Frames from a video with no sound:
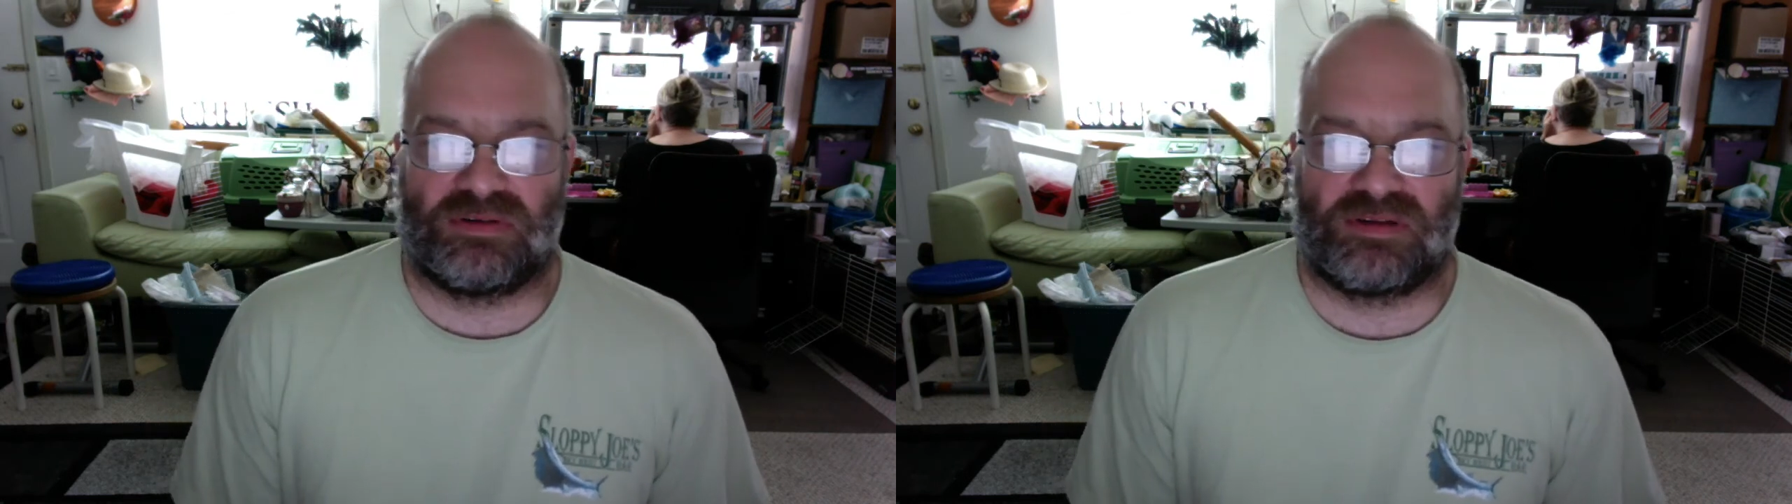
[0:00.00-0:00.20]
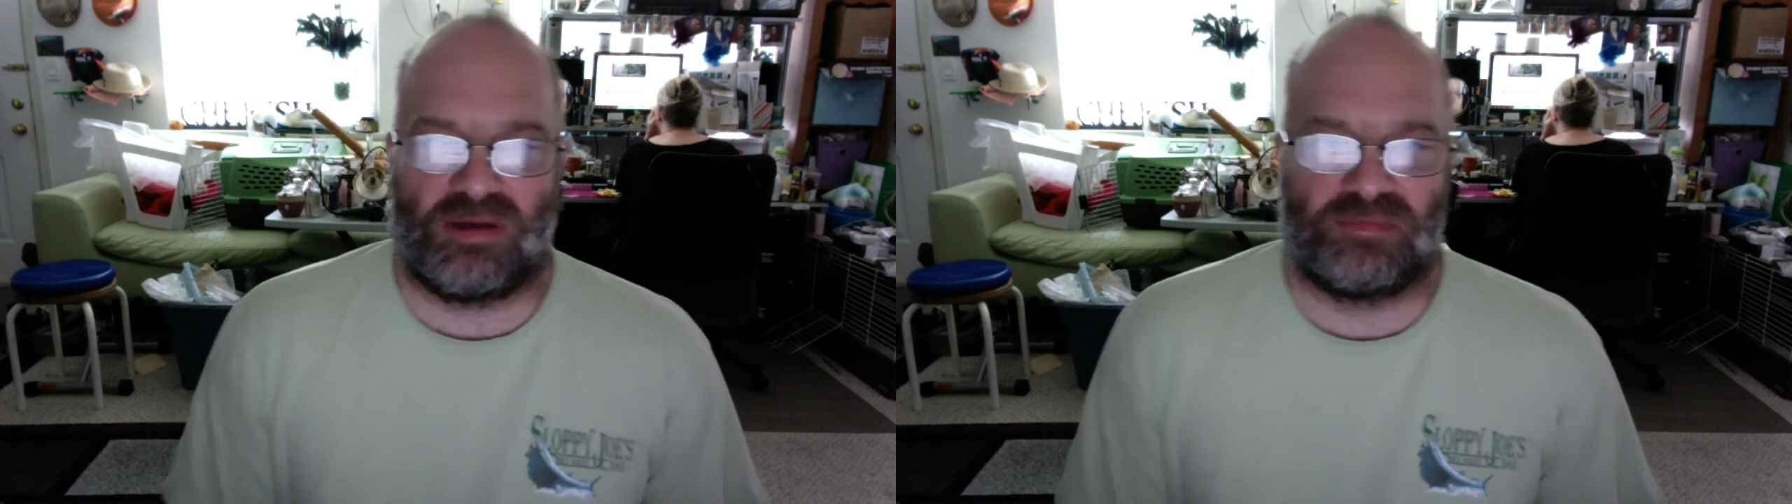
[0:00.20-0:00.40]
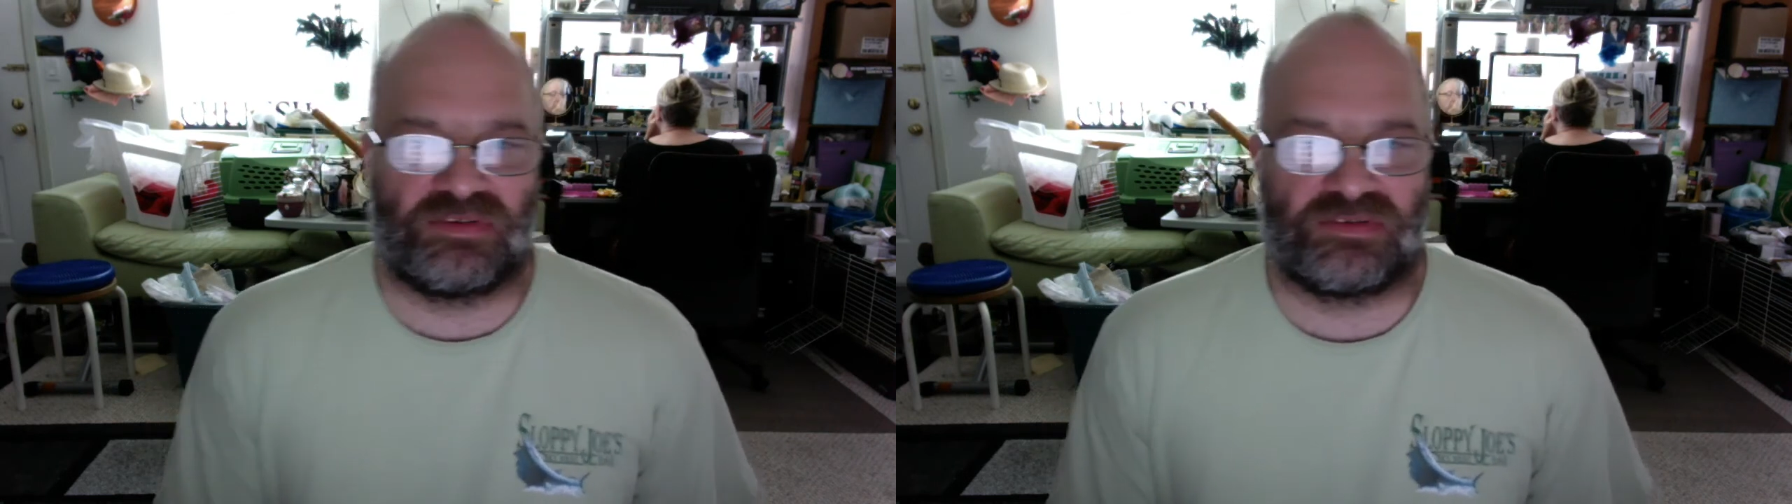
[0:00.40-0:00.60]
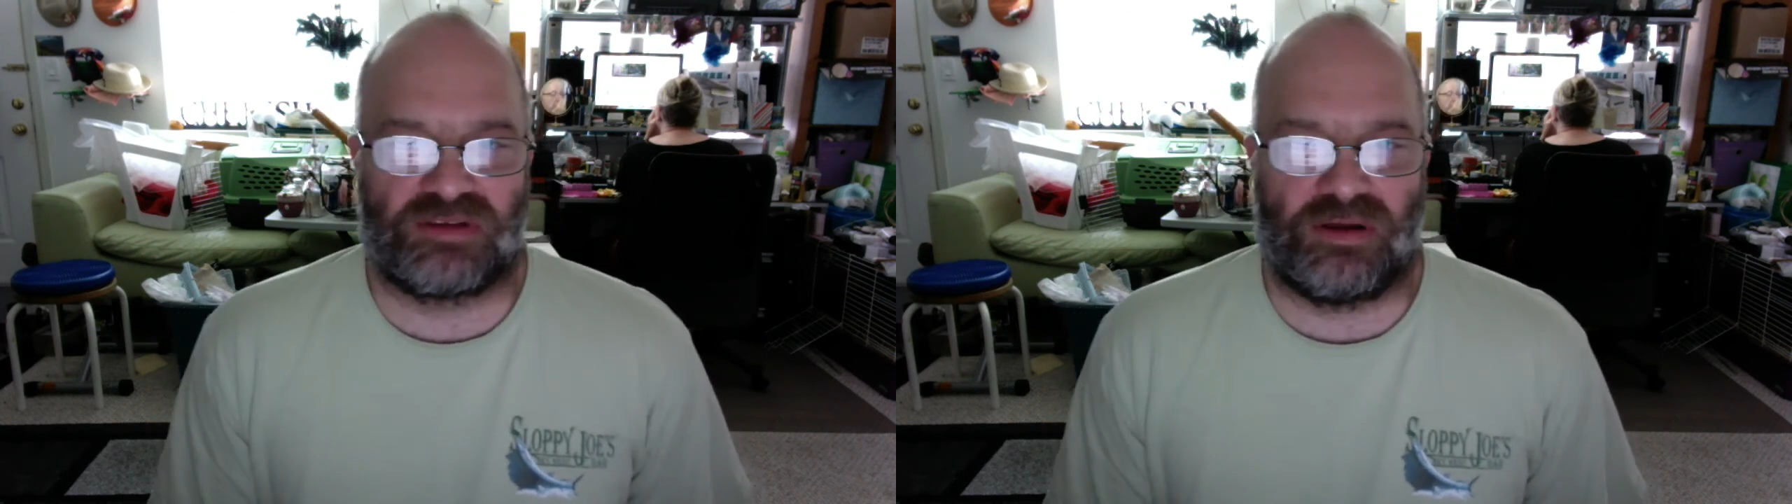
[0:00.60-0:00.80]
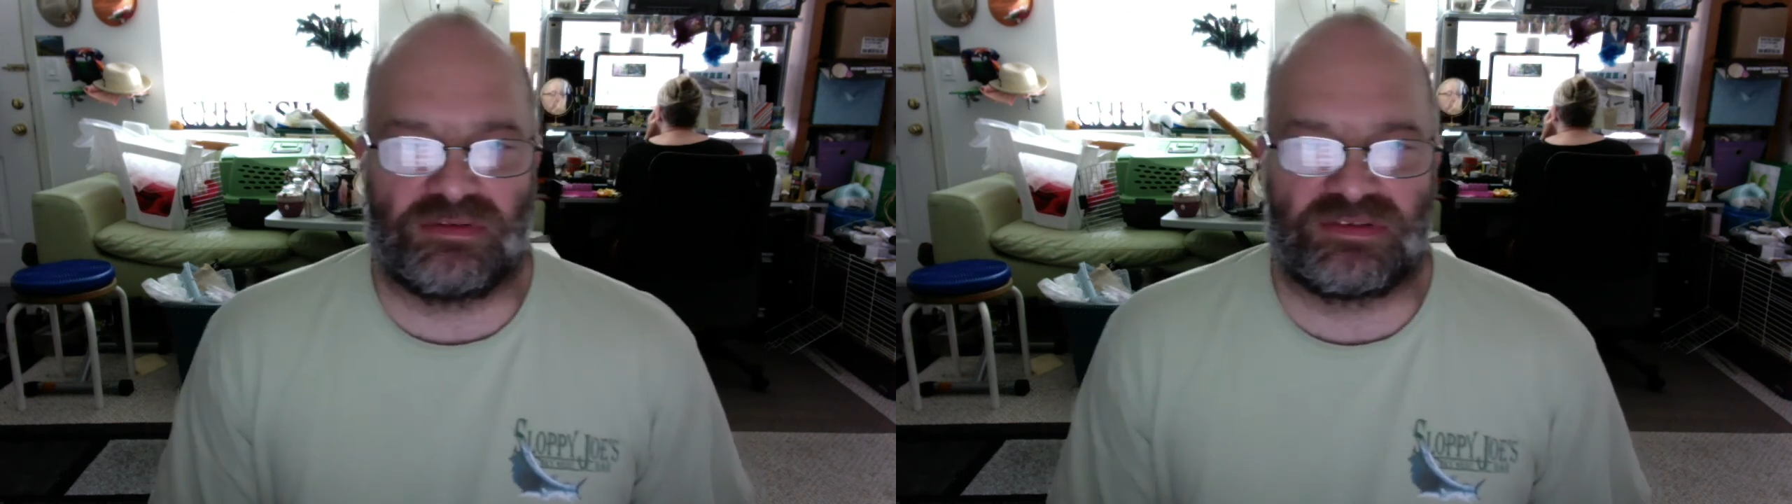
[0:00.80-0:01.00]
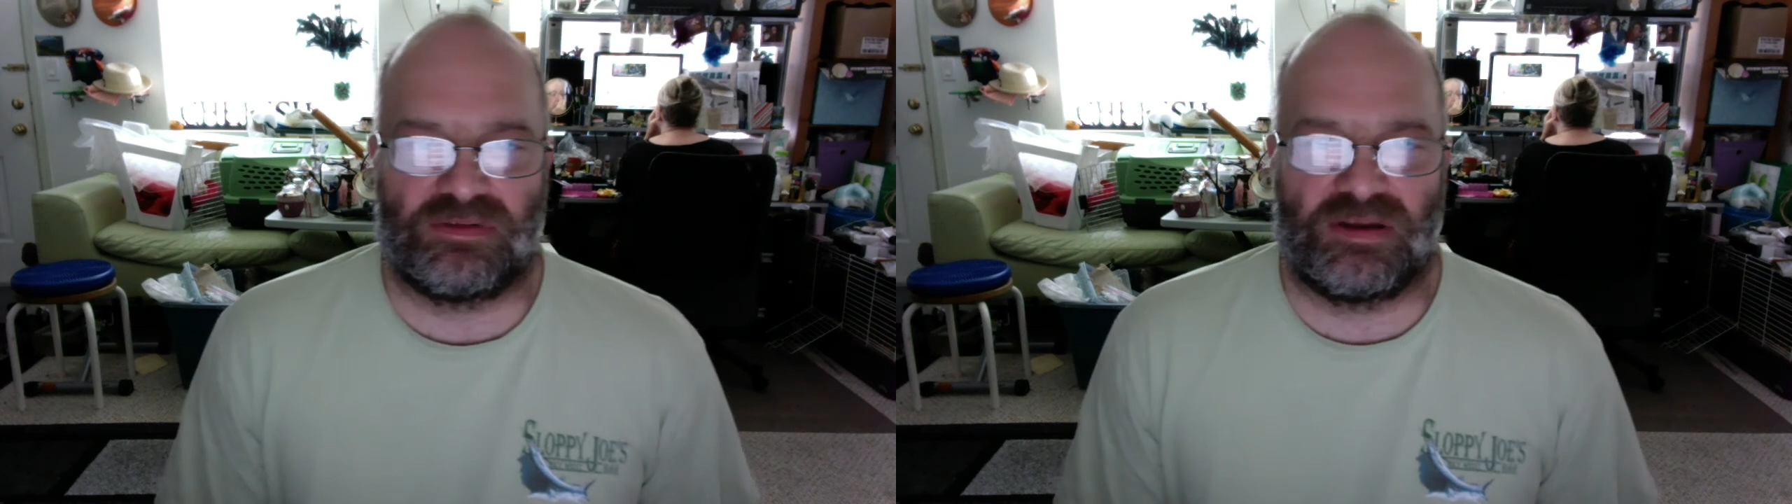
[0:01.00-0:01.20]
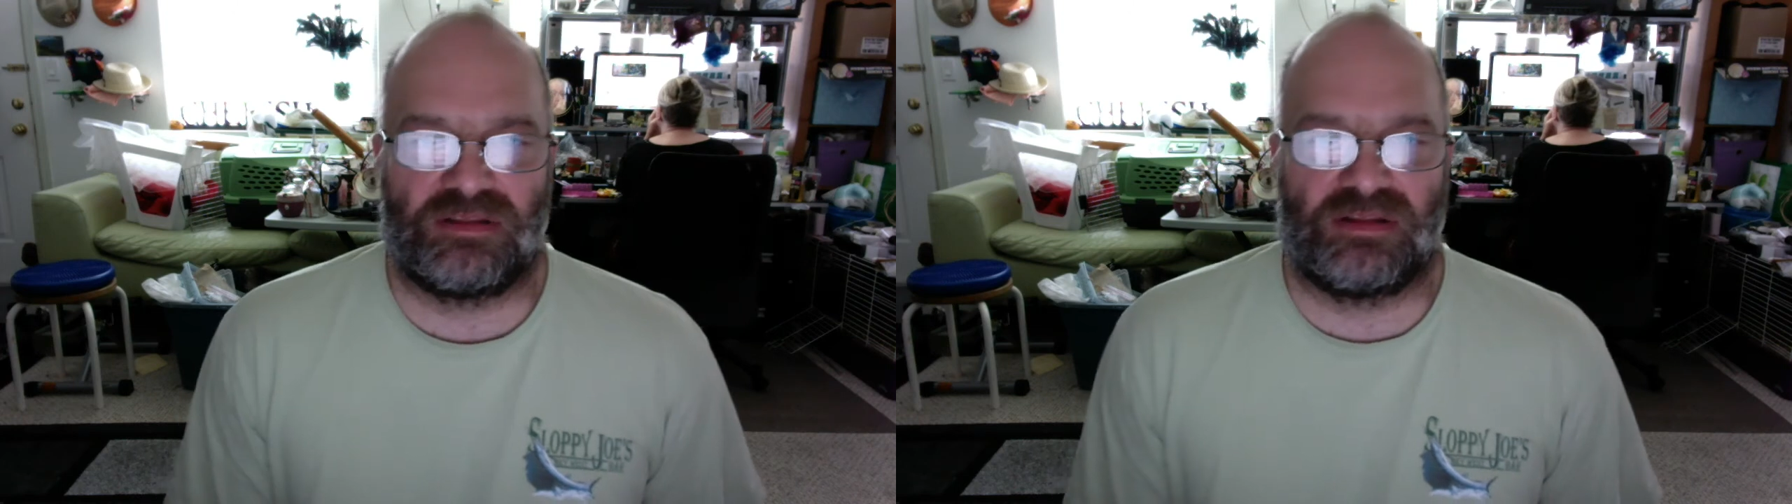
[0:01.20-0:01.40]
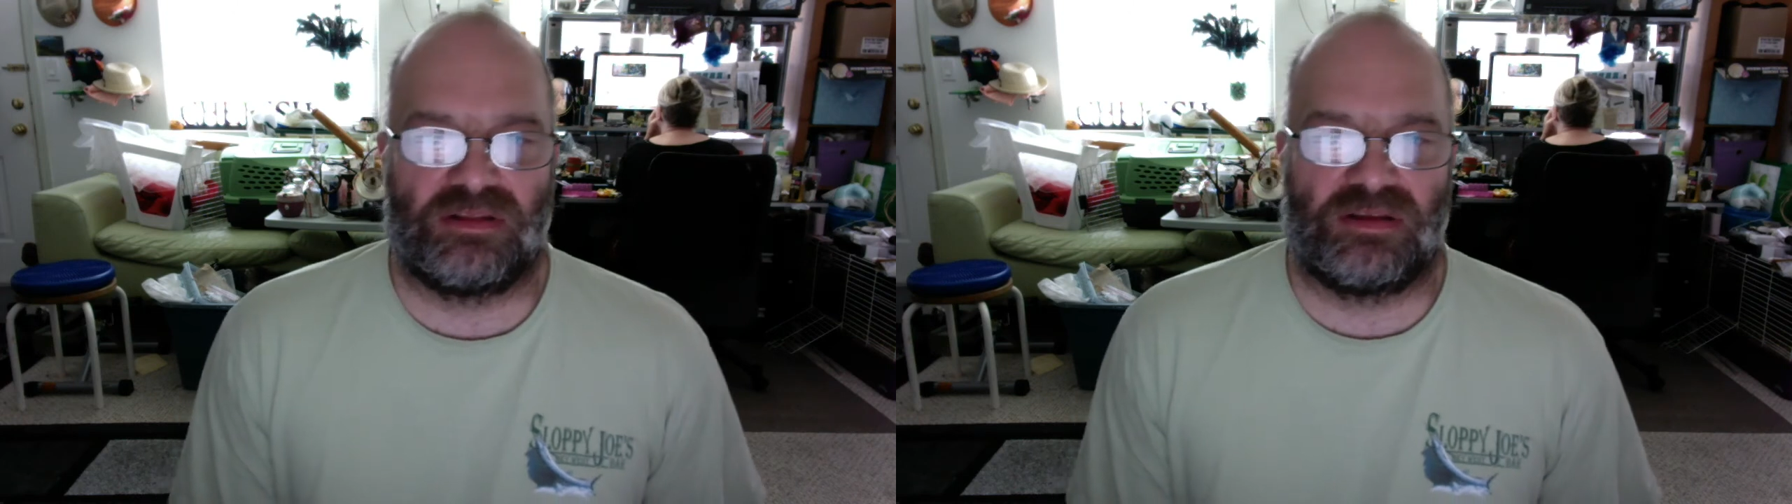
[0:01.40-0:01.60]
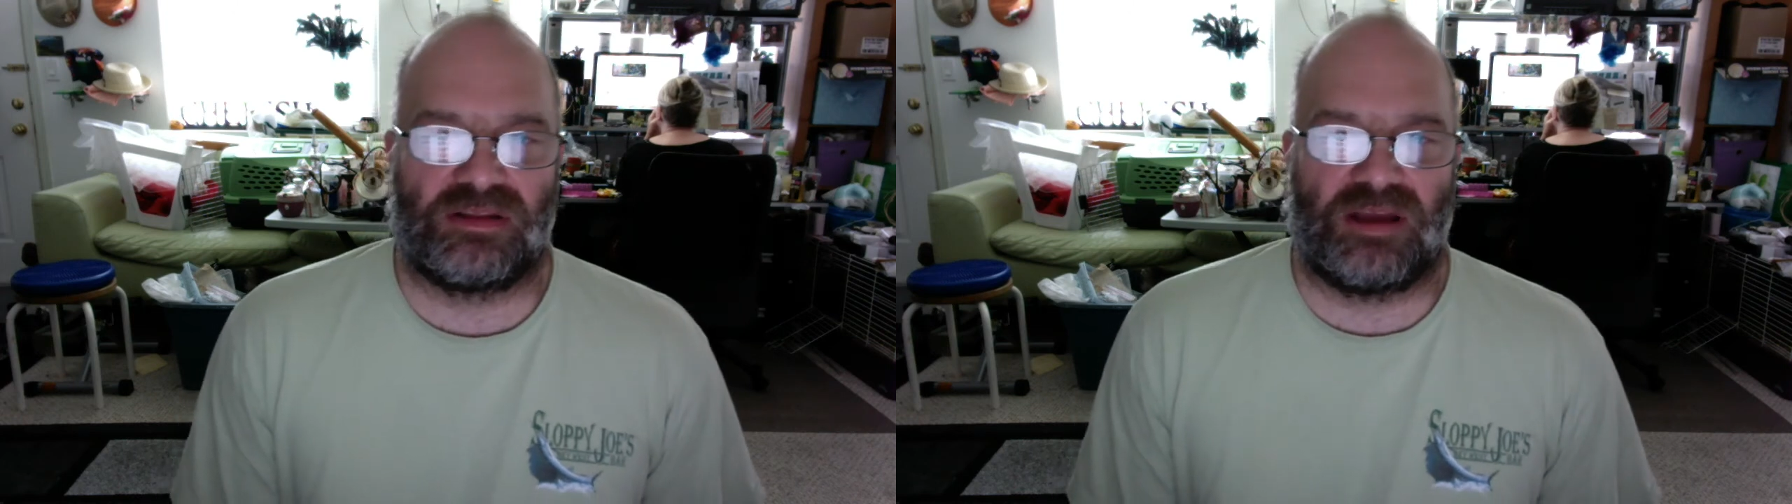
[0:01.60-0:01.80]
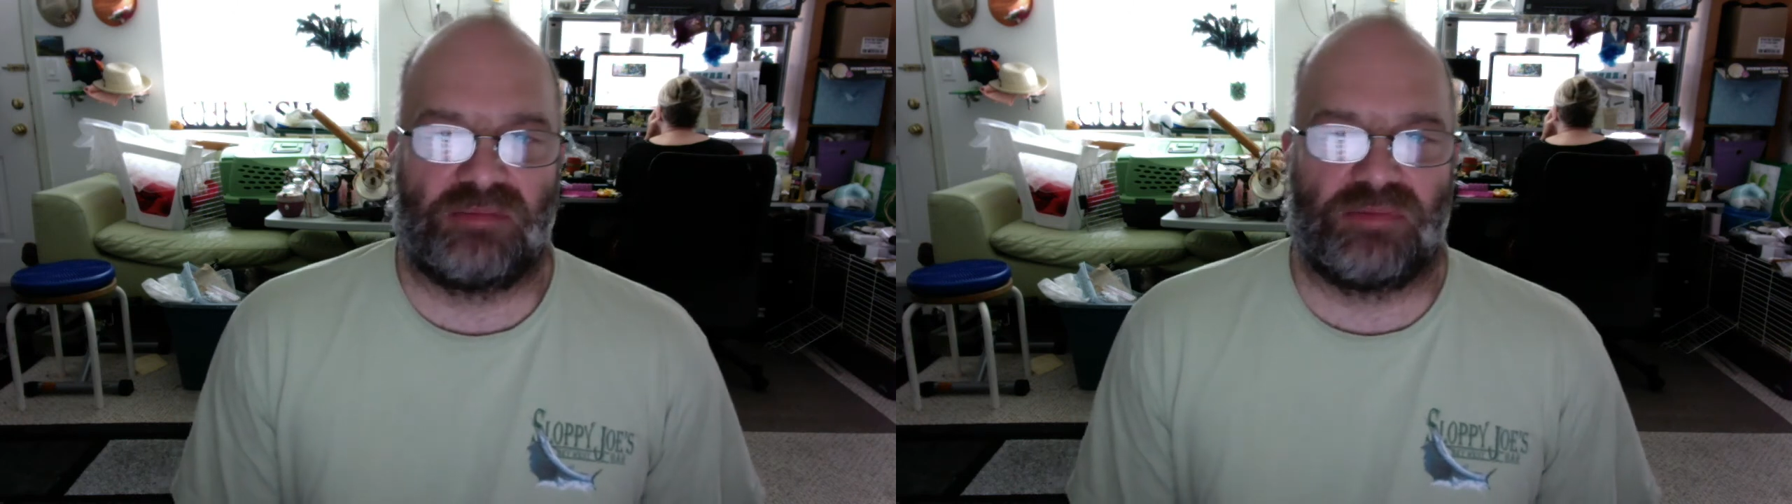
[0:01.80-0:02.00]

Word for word: Cubs or Scouts or anything like that,